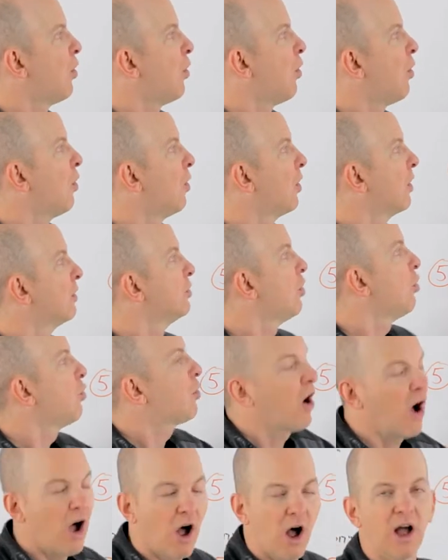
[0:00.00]
or low
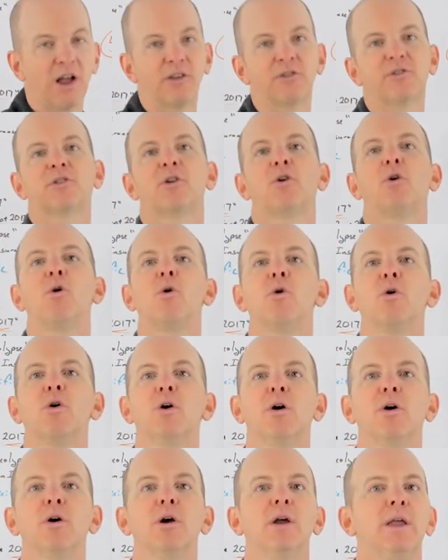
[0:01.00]
cost
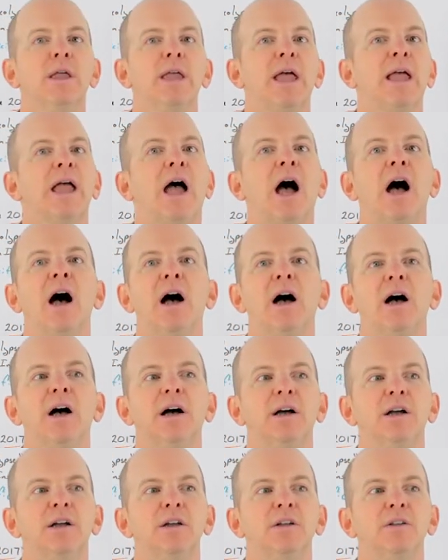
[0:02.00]
or
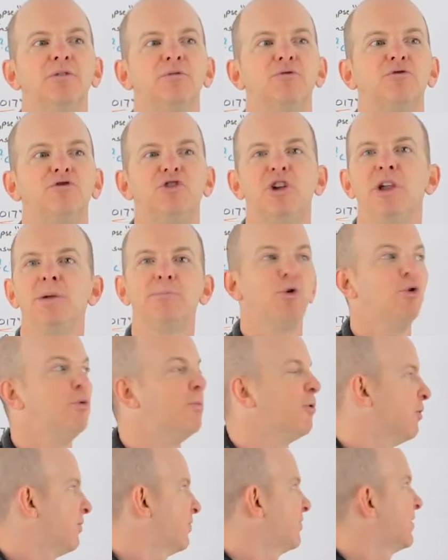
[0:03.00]
uh, cheap
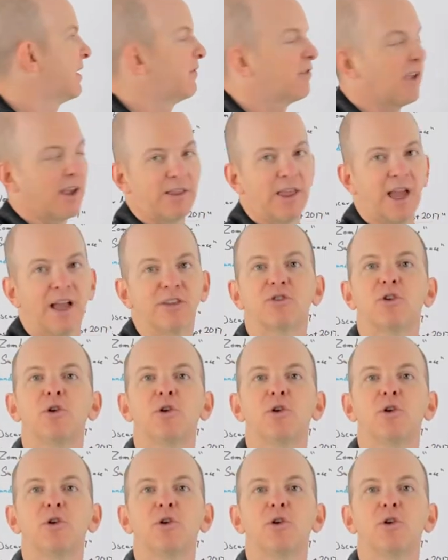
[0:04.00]
Ubers, things like that.